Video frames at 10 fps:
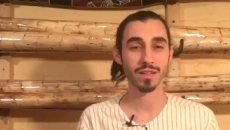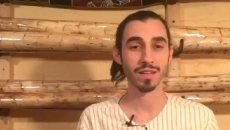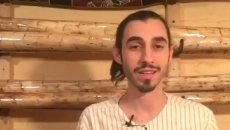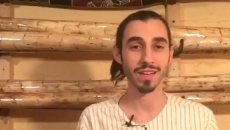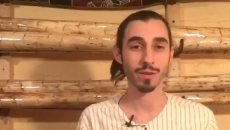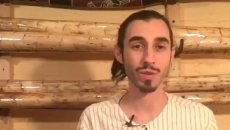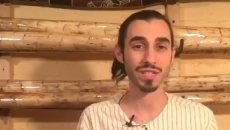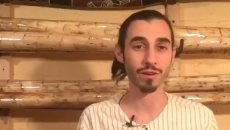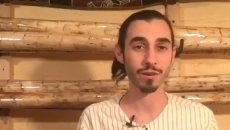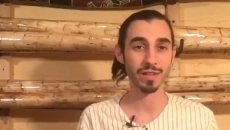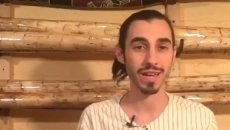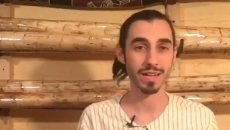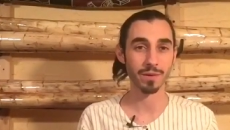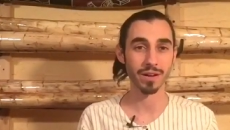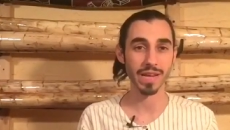Again, we started at
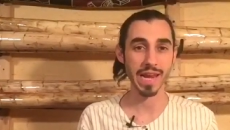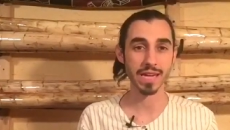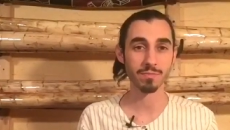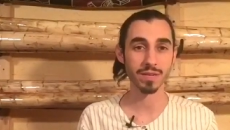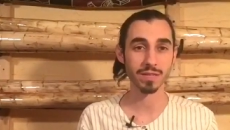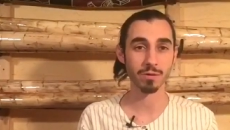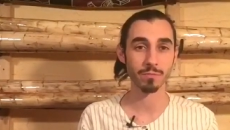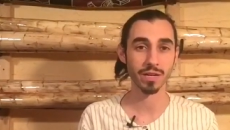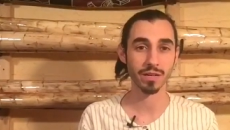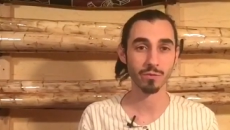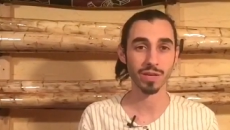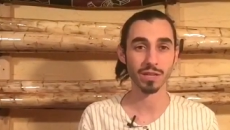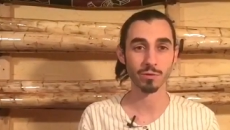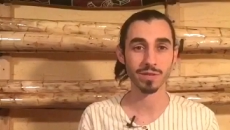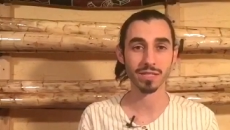about 80 beats per minute. We
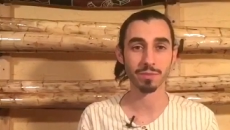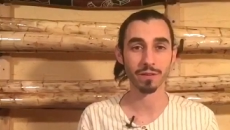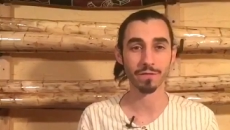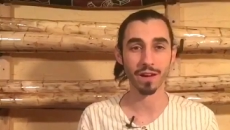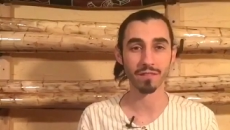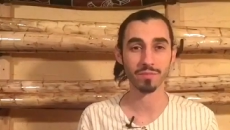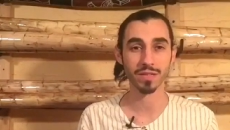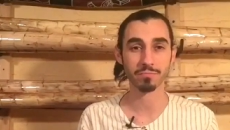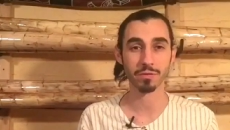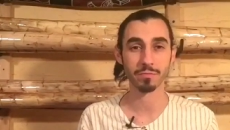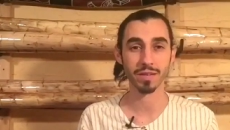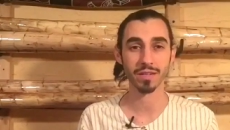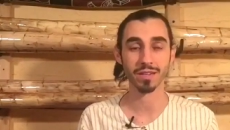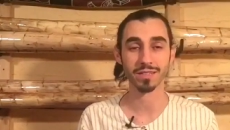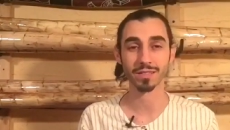increased by 5 beats per
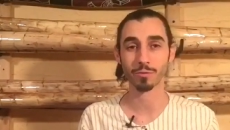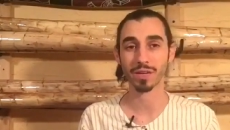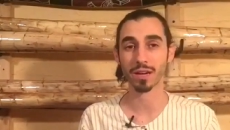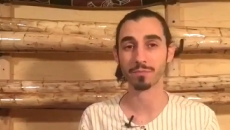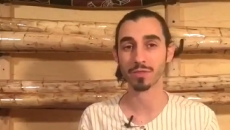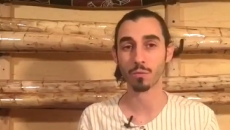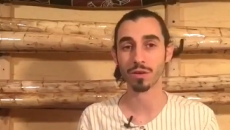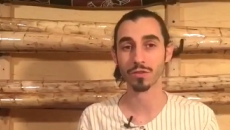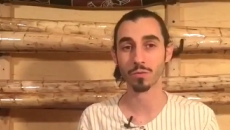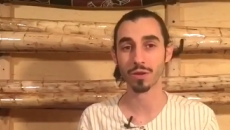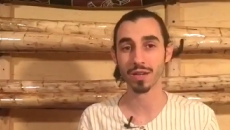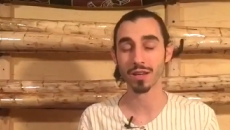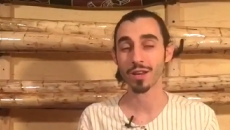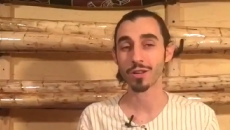minute until we got up to 120.